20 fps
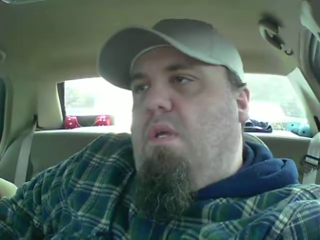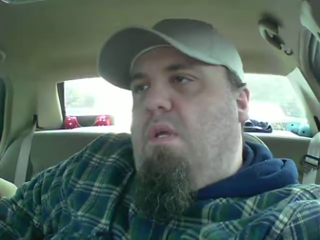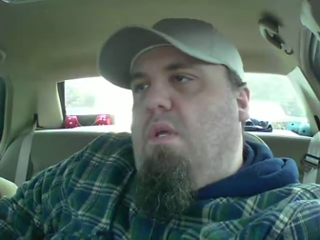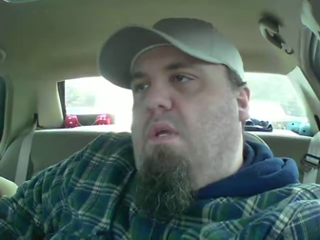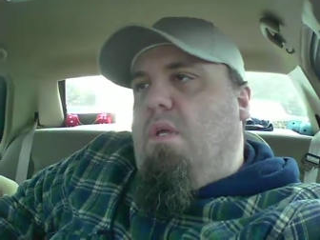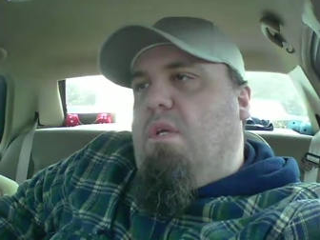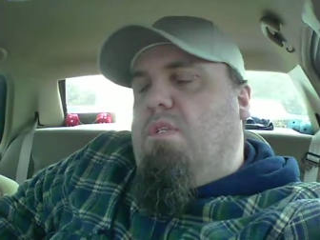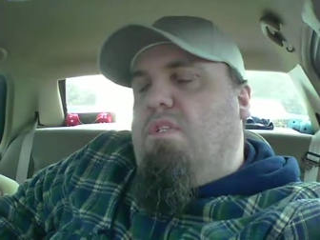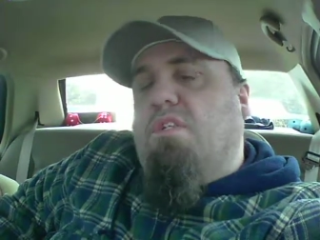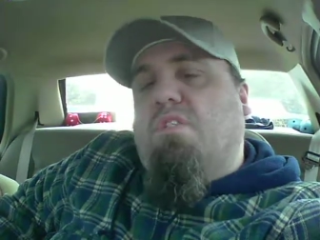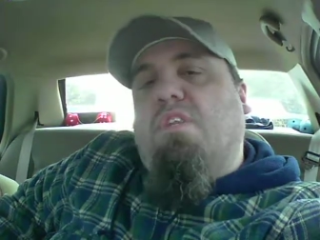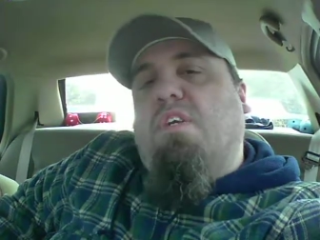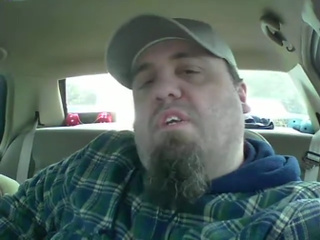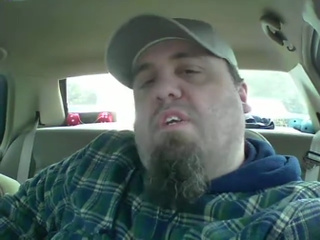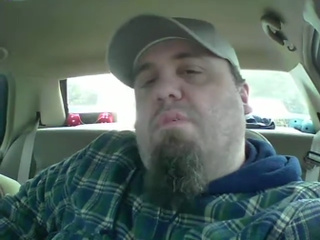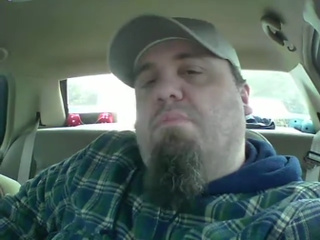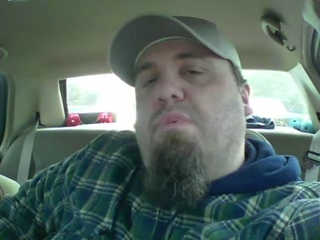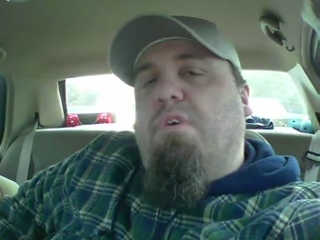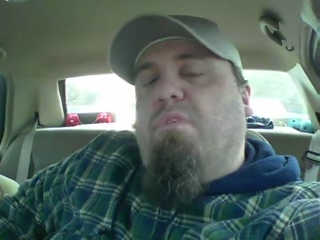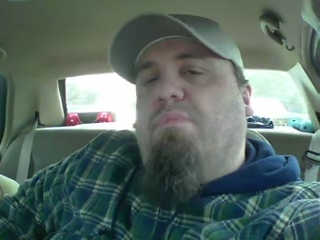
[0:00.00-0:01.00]
just like I'm
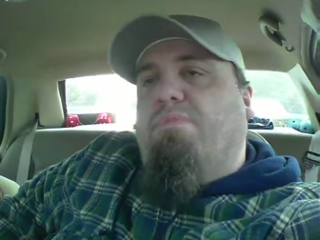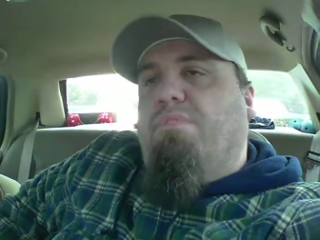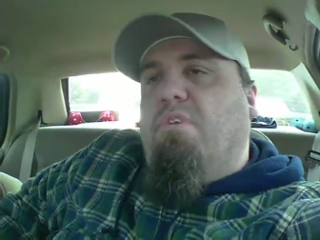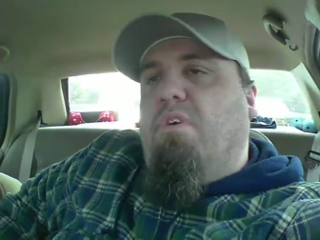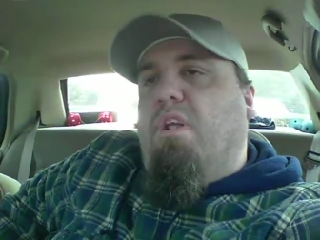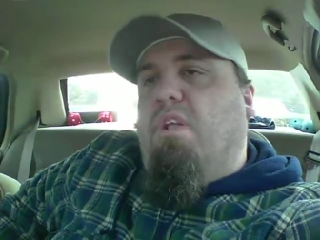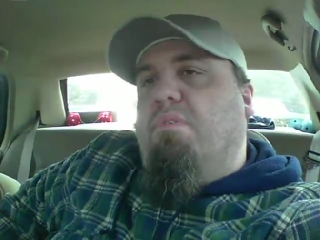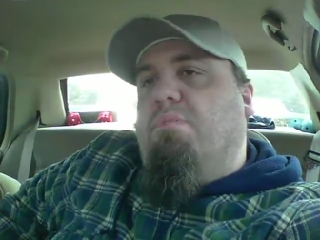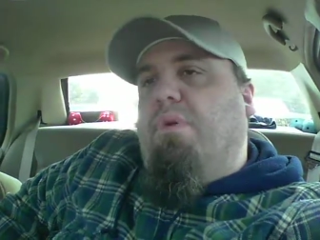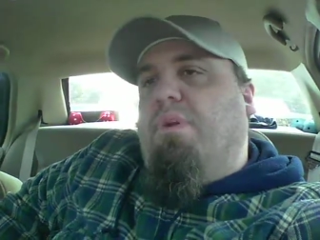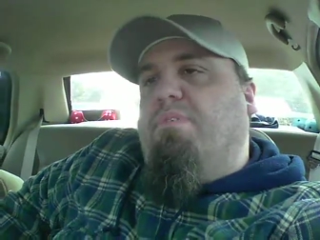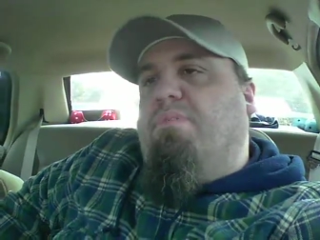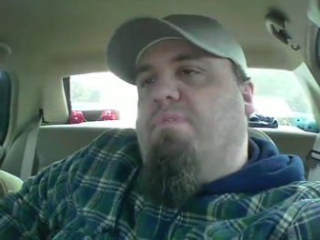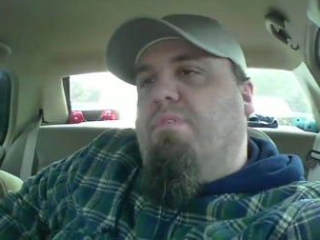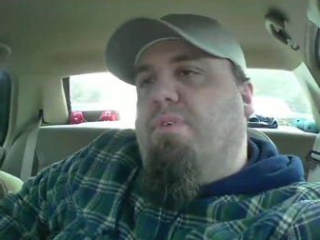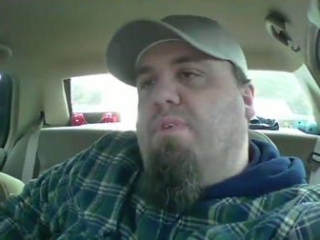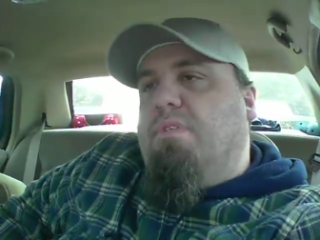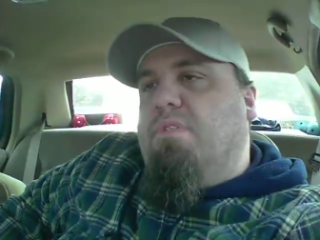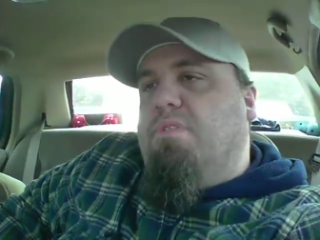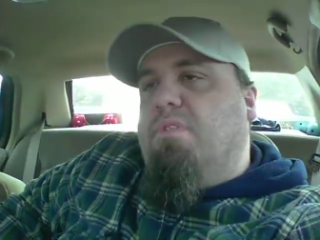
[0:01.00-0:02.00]
there for all of my
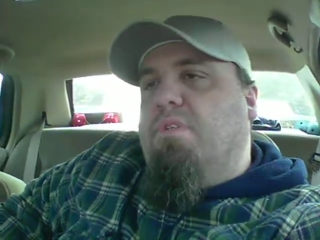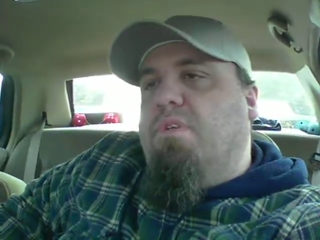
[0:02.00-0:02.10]
friends